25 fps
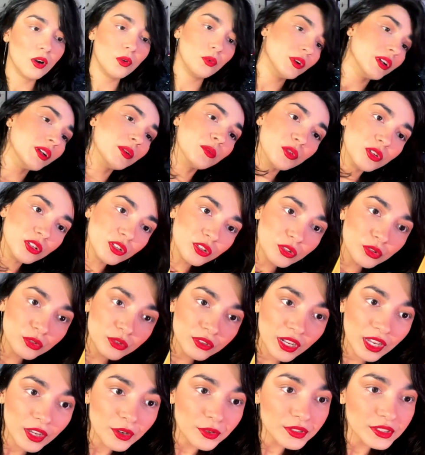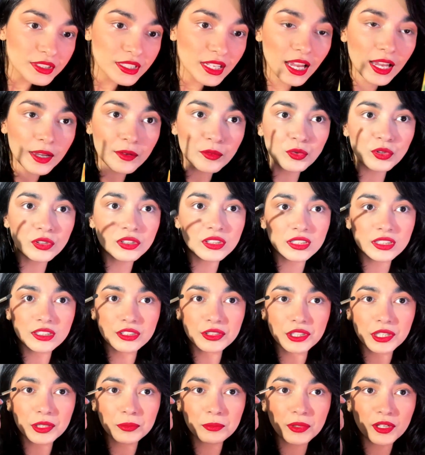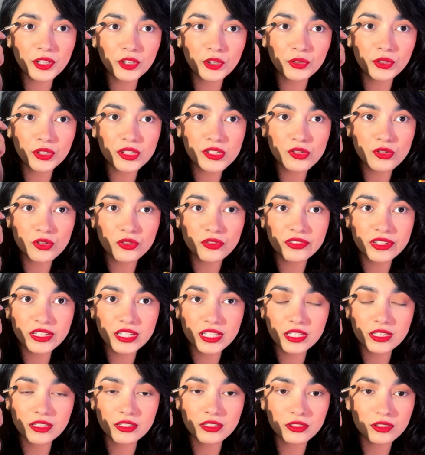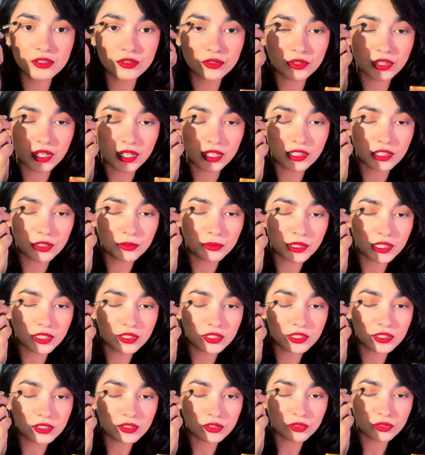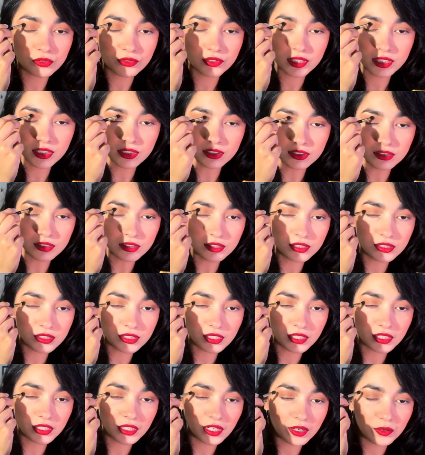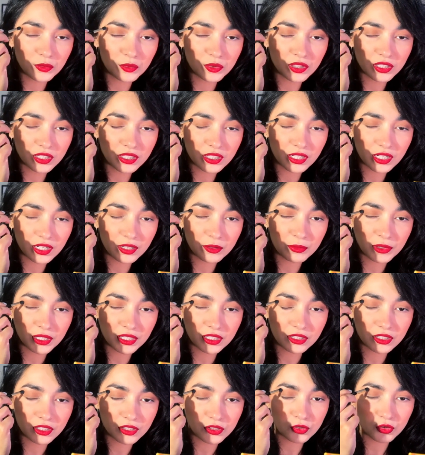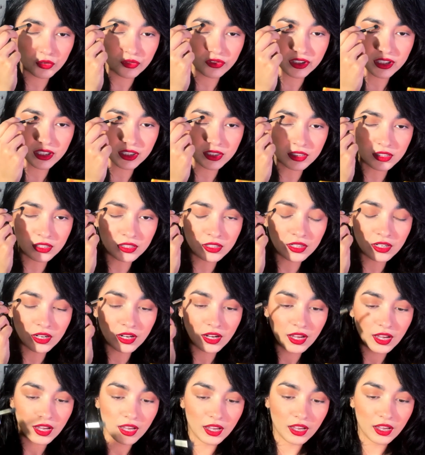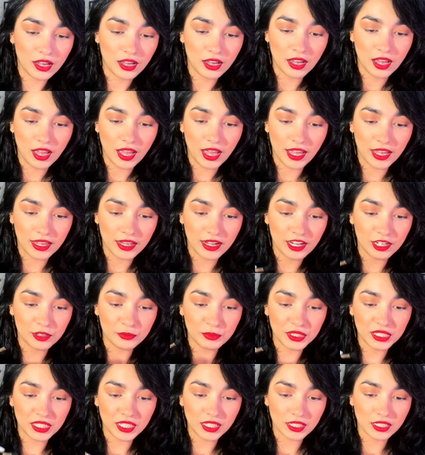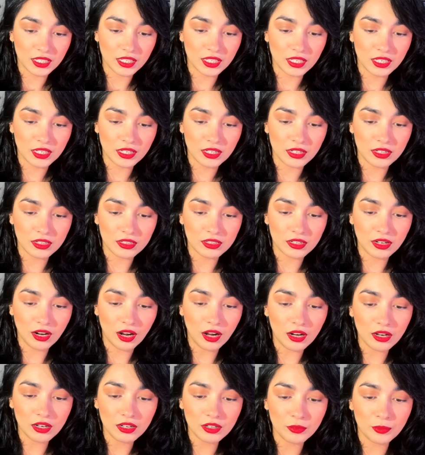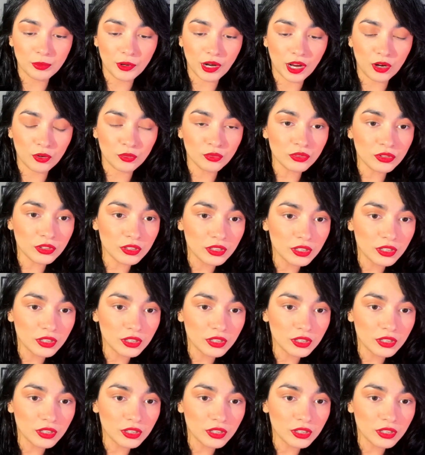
What I'm gonna do now is that I'm gonna create my crease over here. So right now my crease is over here, this area. I'm gonna create my crease over here, and I'll be taking a dark brown